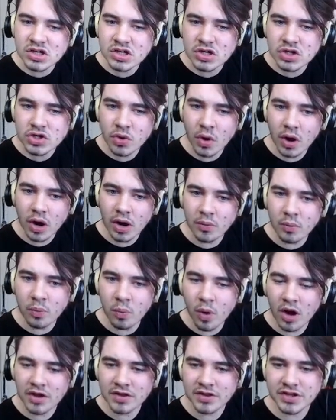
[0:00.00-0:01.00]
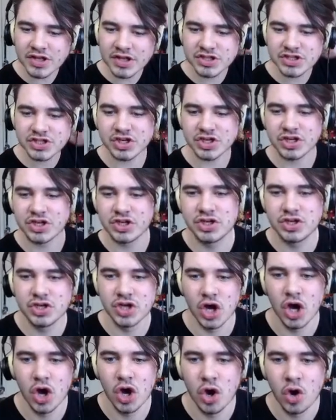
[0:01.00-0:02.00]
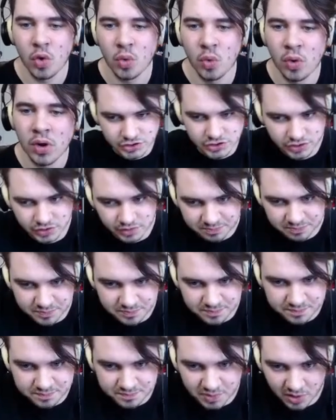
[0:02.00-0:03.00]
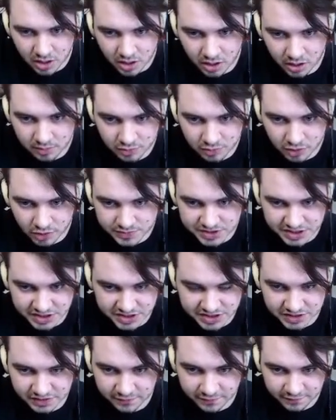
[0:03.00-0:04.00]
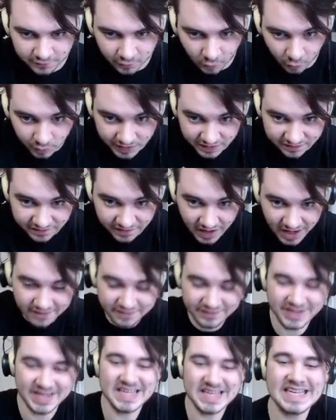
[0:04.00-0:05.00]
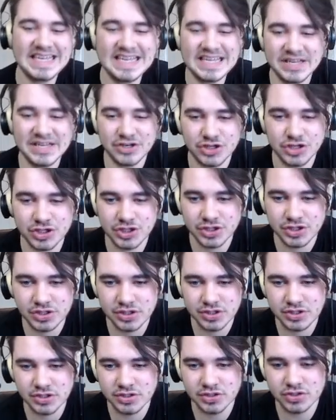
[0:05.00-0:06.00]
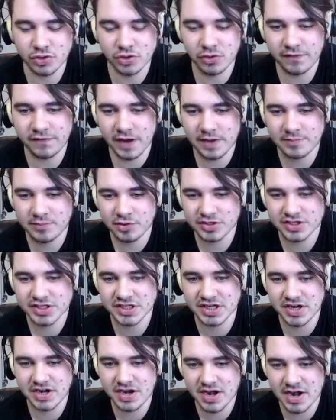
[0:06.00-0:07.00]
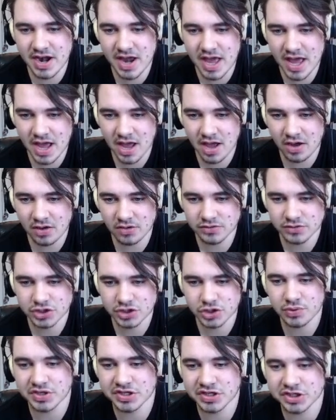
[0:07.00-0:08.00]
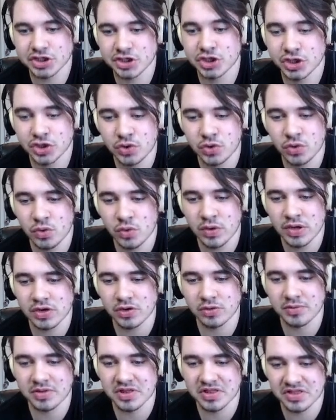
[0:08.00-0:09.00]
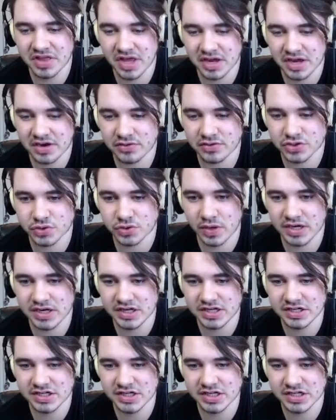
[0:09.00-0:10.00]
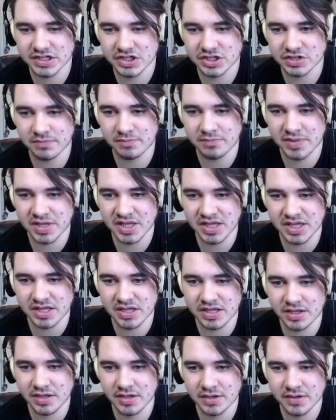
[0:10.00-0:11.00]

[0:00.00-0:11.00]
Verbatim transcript: do I want this to go? So the bottom rotates at forty-five each. So if I press it now, so in two, it'll be there. So I need it to be